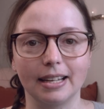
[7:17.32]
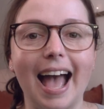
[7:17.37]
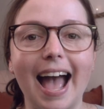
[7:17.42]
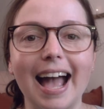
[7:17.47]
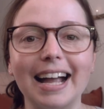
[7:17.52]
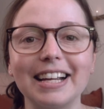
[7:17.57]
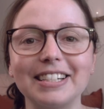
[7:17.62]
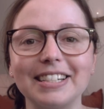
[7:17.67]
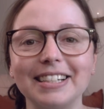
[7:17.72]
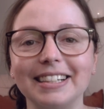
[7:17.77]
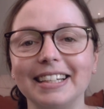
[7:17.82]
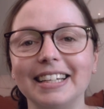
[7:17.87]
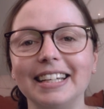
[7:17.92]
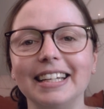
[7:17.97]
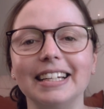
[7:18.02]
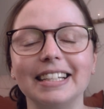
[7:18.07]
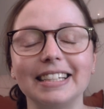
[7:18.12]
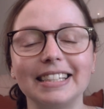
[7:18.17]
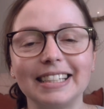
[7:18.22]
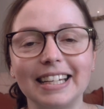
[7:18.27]
Actually,
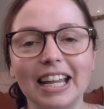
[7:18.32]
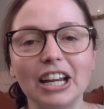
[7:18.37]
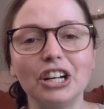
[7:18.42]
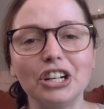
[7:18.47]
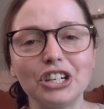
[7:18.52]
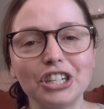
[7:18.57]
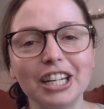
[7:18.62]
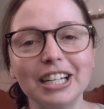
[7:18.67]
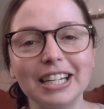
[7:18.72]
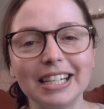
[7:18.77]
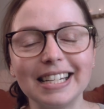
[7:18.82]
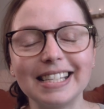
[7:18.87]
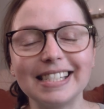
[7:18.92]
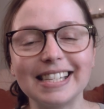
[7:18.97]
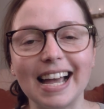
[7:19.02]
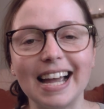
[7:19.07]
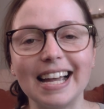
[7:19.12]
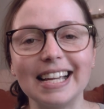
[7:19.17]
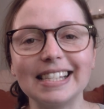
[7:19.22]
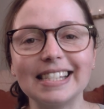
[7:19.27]
Gerda Steiner
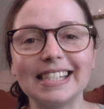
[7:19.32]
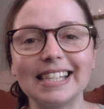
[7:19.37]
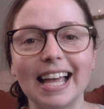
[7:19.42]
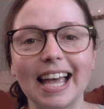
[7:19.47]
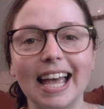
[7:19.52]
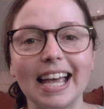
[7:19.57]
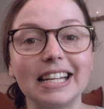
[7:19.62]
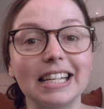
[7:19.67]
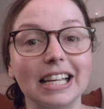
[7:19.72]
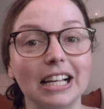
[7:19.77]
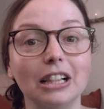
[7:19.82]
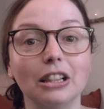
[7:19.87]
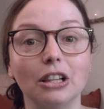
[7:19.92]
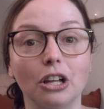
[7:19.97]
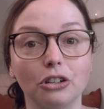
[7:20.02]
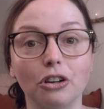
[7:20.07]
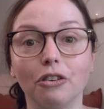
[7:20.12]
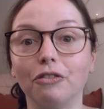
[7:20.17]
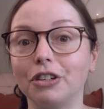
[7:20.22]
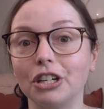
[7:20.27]
Designs had a
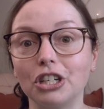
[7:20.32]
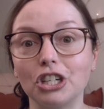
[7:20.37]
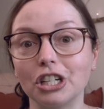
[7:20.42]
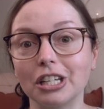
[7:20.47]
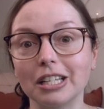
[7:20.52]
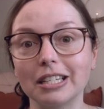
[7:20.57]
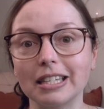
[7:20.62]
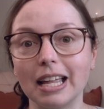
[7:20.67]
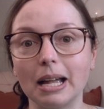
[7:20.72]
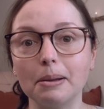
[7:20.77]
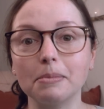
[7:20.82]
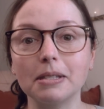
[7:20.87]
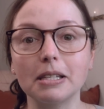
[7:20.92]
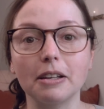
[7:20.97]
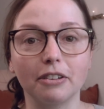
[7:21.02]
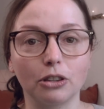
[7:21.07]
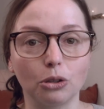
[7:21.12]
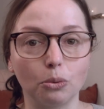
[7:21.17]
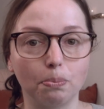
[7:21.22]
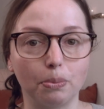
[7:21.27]
lot of digital stamps
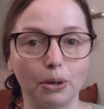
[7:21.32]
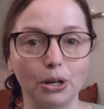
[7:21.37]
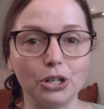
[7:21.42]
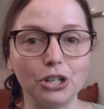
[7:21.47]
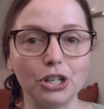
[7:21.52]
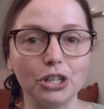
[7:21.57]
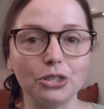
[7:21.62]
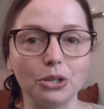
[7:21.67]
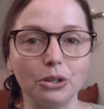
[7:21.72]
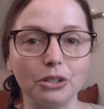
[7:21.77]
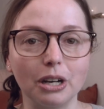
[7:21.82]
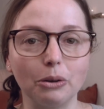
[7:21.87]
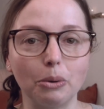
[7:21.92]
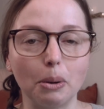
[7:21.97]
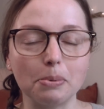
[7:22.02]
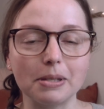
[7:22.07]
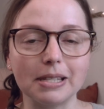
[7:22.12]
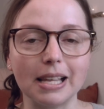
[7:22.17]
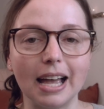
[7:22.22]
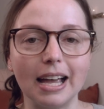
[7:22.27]
to purchase on their
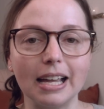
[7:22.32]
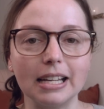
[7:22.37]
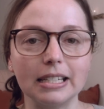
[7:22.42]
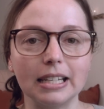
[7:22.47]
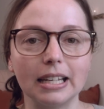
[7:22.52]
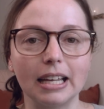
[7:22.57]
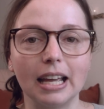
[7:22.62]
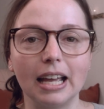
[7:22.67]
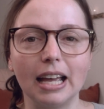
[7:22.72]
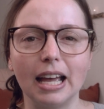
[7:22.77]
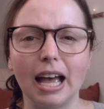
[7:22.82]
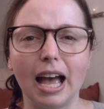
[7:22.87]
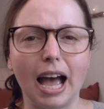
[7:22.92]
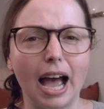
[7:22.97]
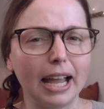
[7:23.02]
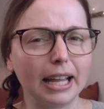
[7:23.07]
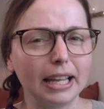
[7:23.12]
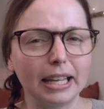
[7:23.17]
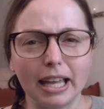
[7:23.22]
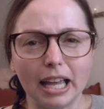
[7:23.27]
website.
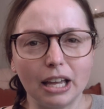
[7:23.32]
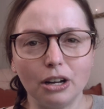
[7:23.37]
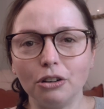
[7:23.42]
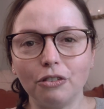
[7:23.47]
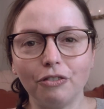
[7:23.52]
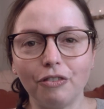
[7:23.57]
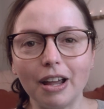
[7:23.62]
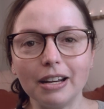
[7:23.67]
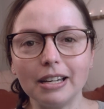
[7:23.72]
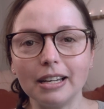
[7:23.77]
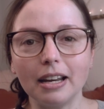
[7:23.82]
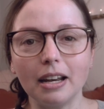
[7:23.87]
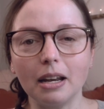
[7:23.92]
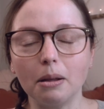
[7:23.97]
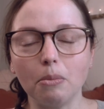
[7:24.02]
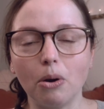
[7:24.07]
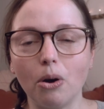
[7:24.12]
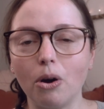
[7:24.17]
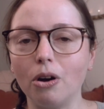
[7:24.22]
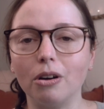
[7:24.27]
I cannot find it
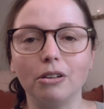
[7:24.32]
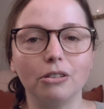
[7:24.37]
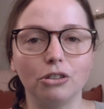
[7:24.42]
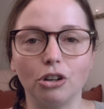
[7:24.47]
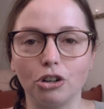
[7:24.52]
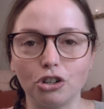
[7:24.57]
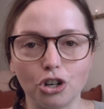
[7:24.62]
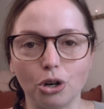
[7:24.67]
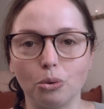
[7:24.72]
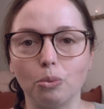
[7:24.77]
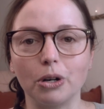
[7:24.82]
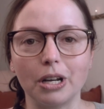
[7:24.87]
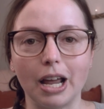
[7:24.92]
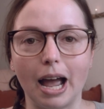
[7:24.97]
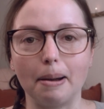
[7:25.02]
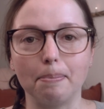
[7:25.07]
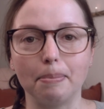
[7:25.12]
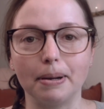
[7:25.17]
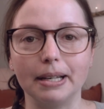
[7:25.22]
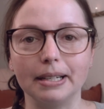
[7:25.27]
anymore, not sure what
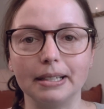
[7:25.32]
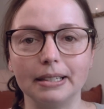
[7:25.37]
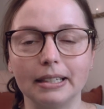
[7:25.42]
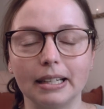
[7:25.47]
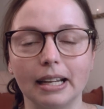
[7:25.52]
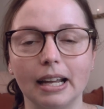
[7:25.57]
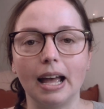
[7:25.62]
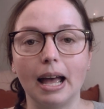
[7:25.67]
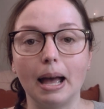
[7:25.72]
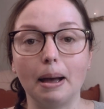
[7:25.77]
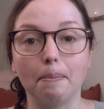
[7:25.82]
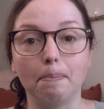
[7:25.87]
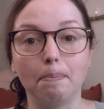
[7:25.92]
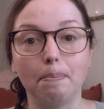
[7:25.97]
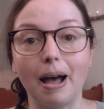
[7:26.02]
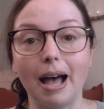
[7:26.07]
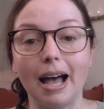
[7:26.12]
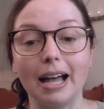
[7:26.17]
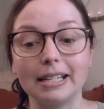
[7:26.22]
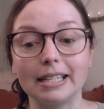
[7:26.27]
happened,
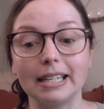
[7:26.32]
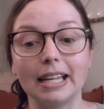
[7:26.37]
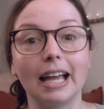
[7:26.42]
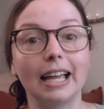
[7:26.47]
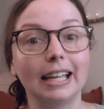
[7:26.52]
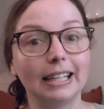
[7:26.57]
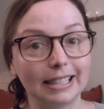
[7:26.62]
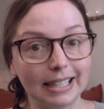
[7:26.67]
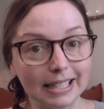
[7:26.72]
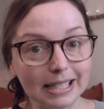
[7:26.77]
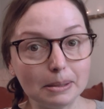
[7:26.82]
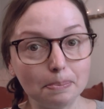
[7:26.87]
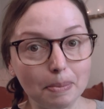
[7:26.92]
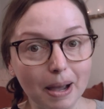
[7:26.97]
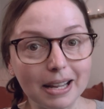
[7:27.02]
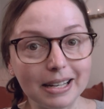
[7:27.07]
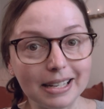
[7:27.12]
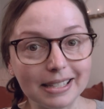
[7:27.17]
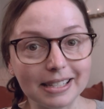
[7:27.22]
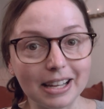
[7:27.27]
but
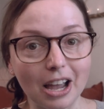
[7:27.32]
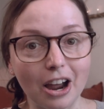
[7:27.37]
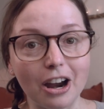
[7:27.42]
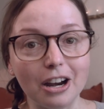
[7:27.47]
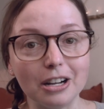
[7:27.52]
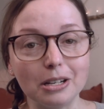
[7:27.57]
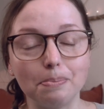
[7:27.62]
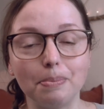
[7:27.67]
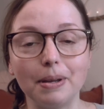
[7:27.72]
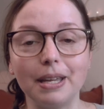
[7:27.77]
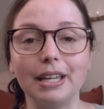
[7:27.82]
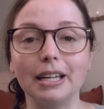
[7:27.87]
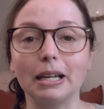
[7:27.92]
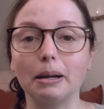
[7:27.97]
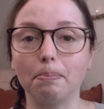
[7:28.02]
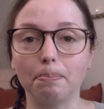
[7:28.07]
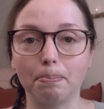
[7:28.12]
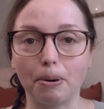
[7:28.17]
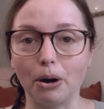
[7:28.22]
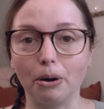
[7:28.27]
despite this card being
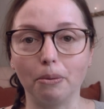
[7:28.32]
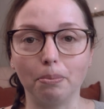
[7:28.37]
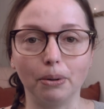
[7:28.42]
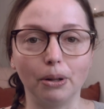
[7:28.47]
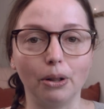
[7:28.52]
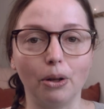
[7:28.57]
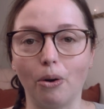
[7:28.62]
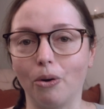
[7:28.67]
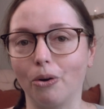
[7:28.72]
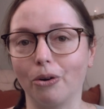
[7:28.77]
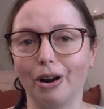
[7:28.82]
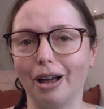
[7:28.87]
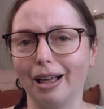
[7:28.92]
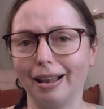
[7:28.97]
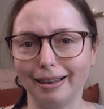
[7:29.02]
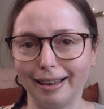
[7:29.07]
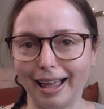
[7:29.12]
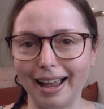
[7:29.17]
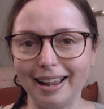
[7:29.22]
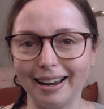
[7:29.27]
purple or
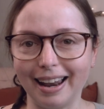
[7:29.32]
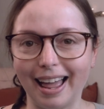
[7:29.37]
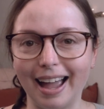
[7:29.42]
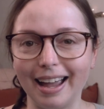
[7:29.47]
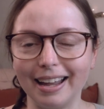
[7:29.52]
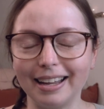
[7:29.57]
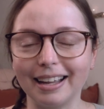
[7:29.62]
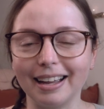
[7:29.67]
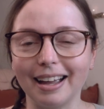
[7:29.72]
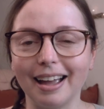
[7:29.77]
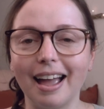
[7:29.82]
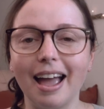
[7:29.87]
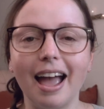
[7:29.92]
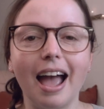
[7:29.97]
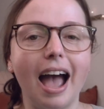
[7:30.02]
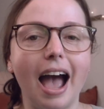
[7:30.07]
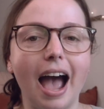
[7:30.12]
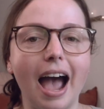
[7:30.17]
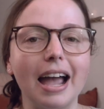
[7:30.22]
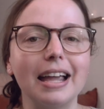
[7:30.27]
lilac,
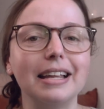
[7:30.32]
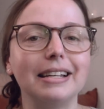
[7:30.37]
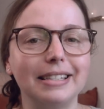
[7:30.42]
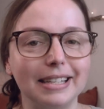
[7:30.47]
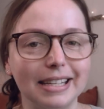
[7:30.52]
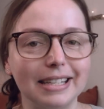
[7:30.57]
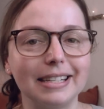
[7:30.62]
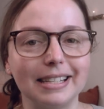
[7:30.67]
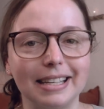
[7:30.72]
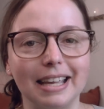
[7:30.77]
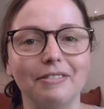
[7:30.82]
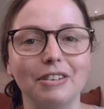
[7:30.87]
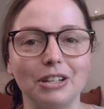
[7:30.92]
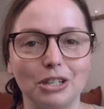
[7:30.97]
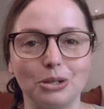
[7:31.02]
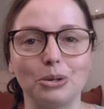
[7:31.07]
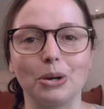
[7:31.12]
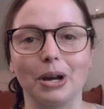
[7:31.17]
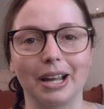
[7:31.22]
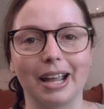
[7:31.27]
I did give
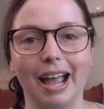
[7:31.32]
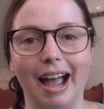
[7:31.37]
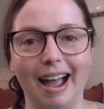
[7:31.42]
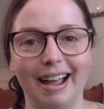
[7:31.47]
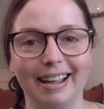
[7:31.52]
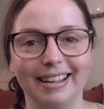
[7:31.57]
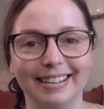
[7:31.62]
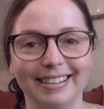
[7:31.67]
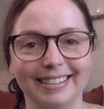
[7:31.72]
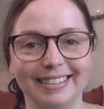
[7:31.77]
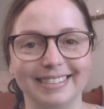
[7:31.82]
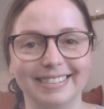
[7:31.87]
it to a guy.